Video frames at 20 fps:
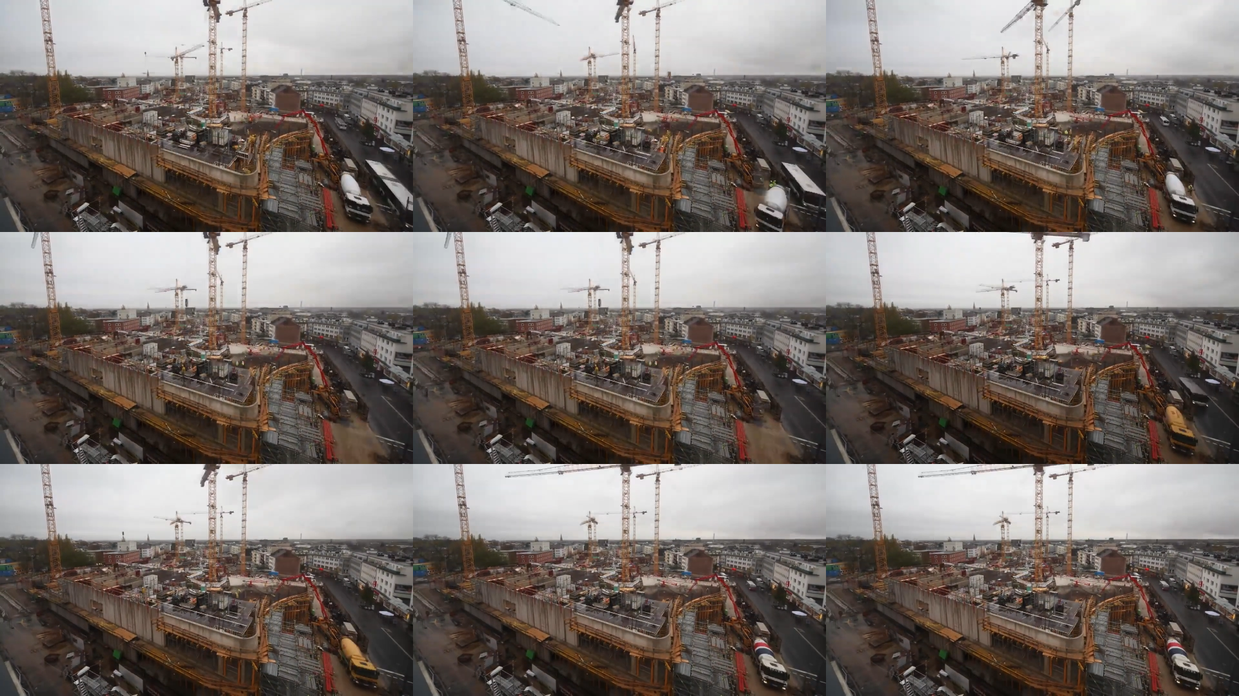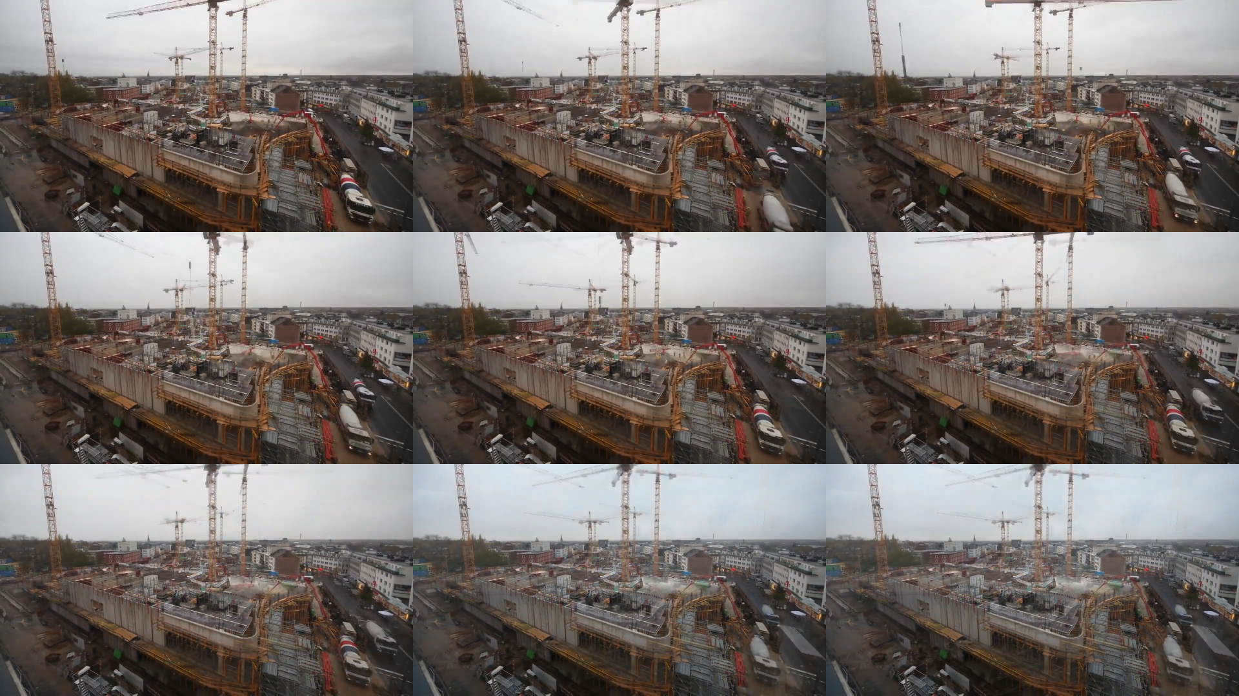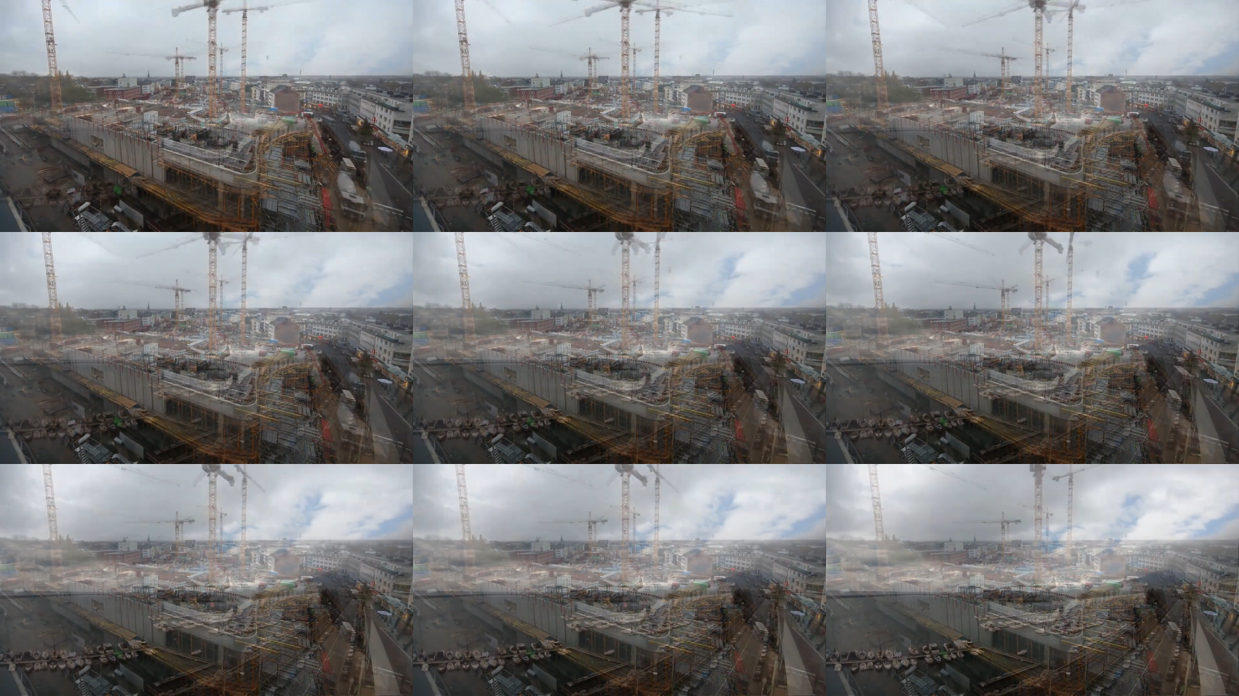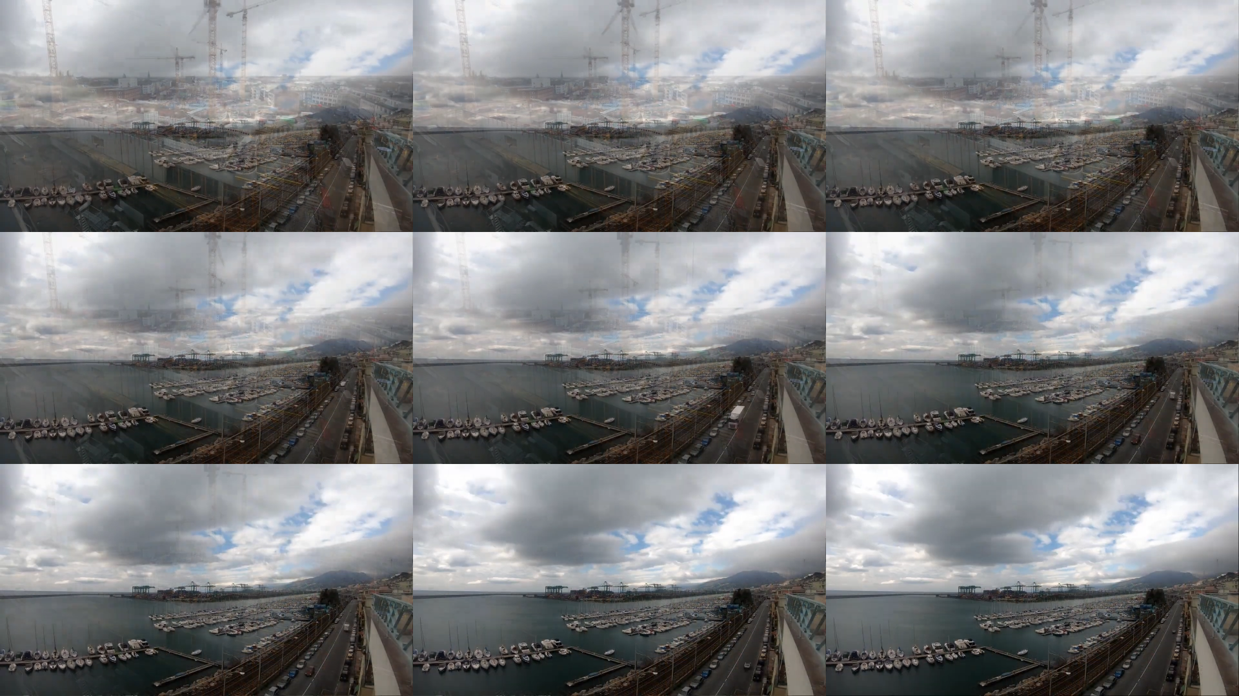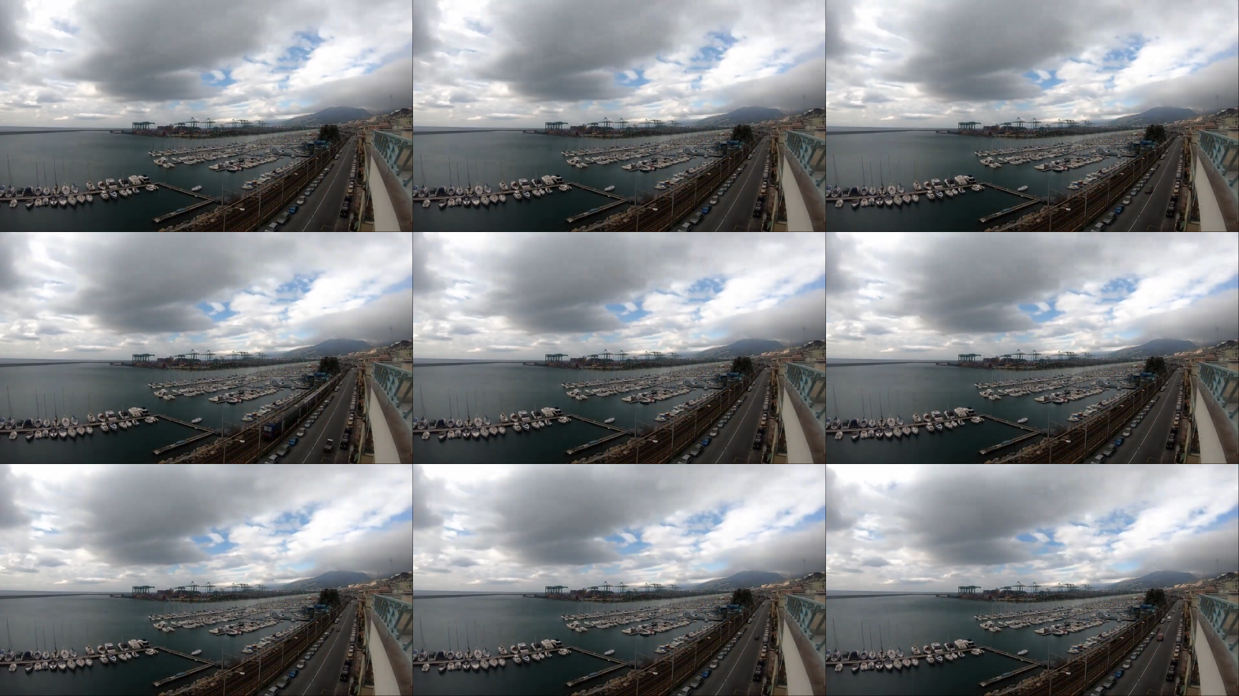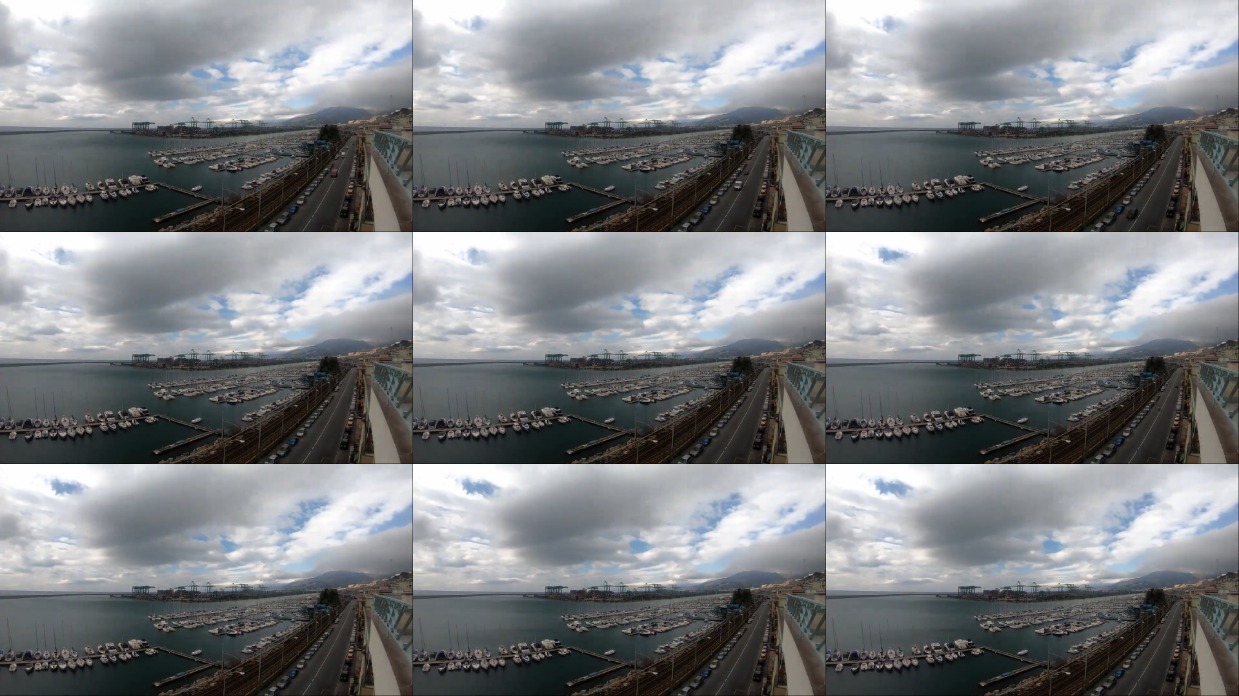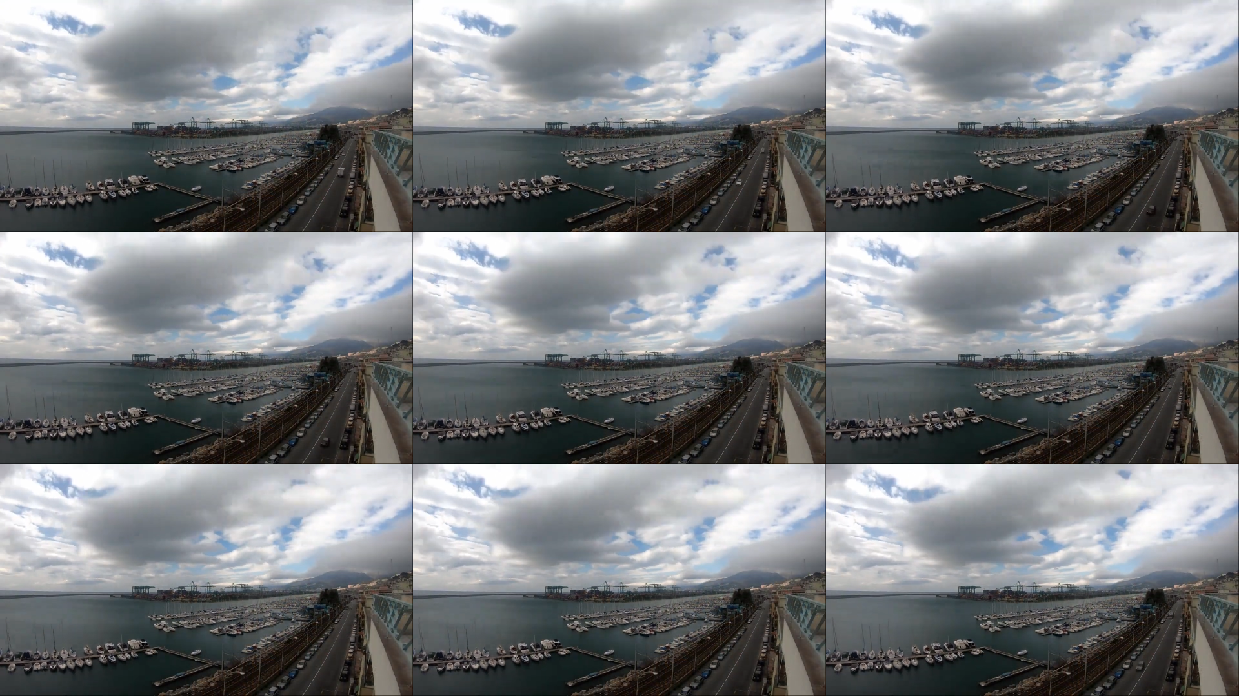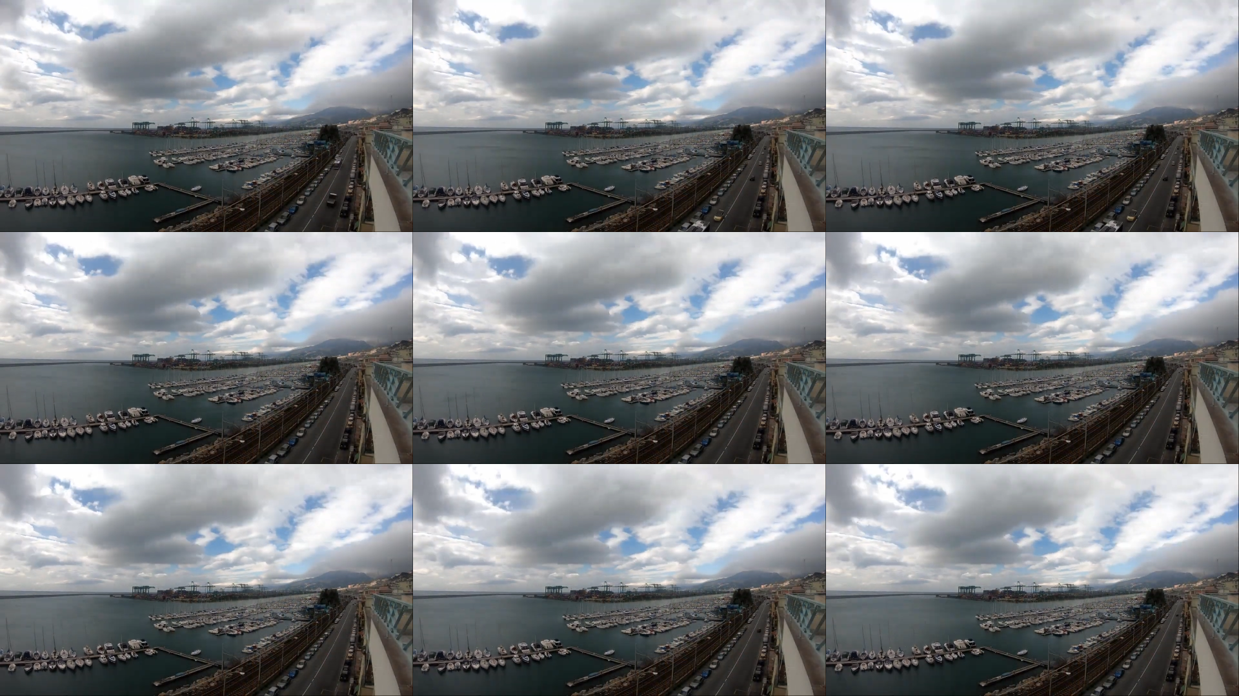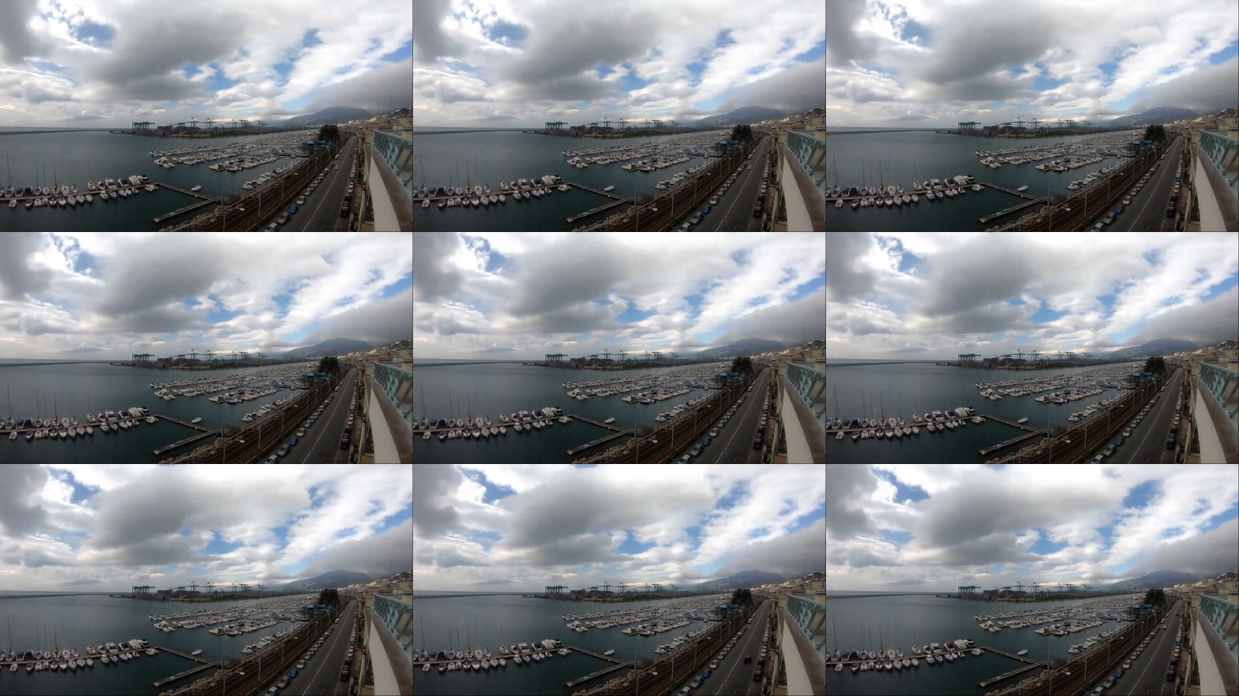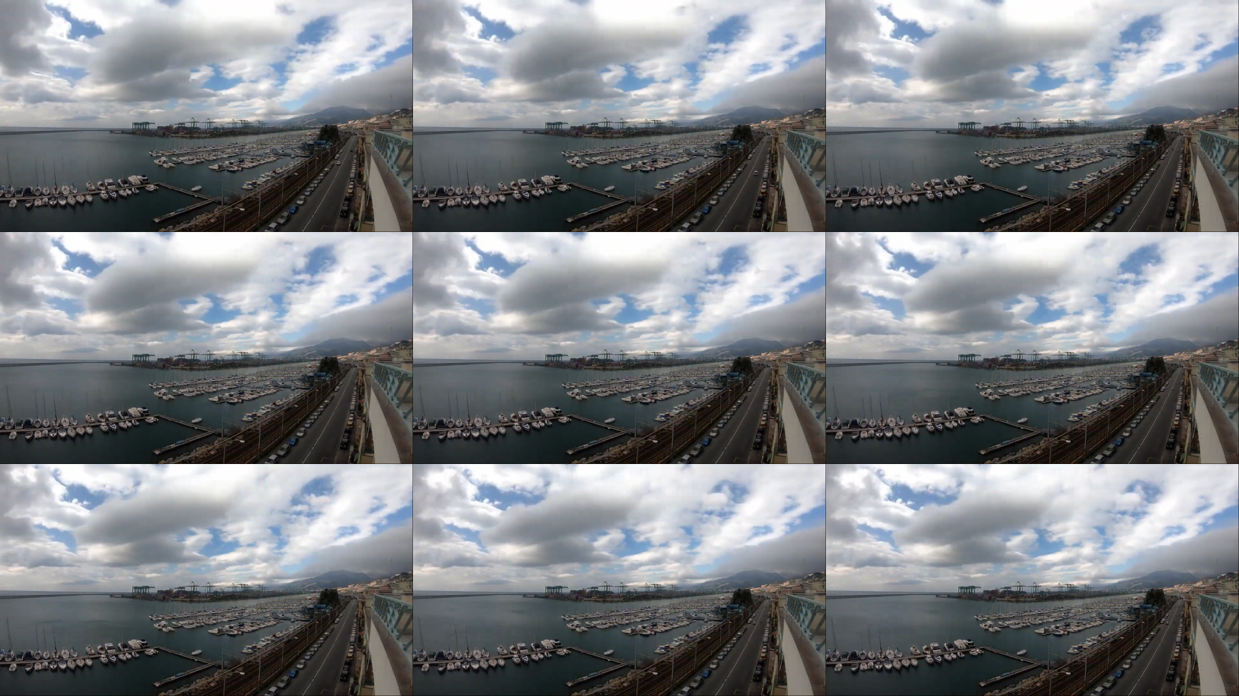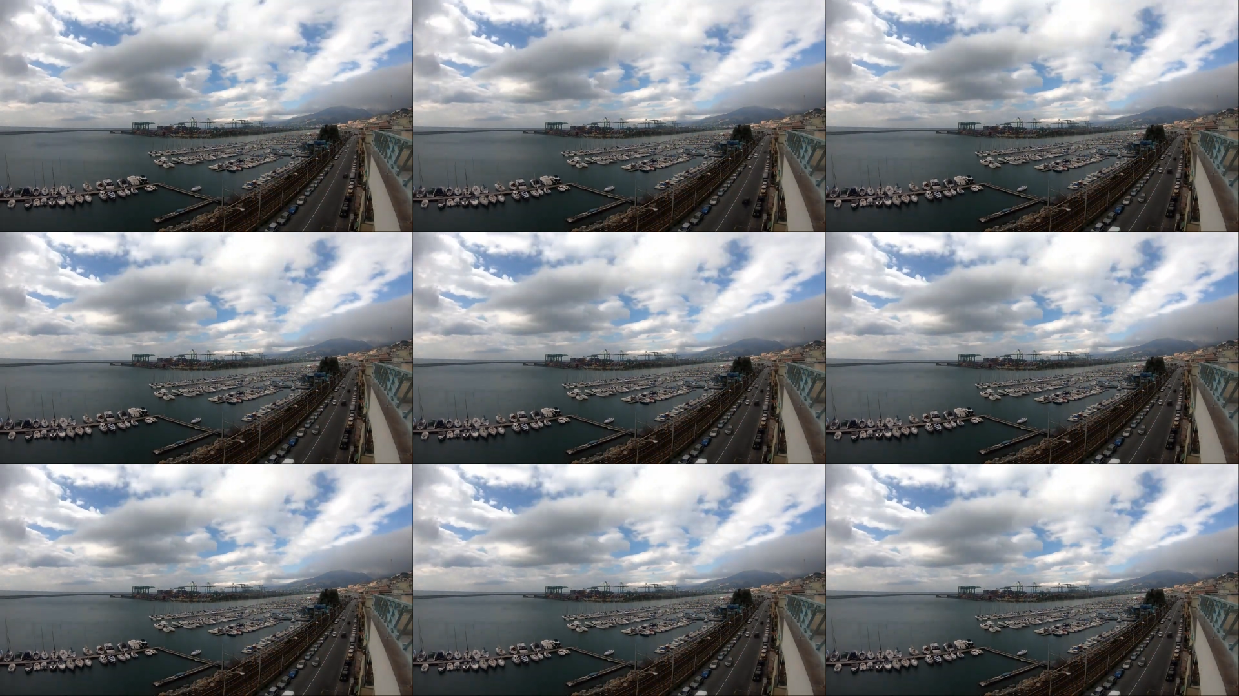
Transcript: (no speaker visible)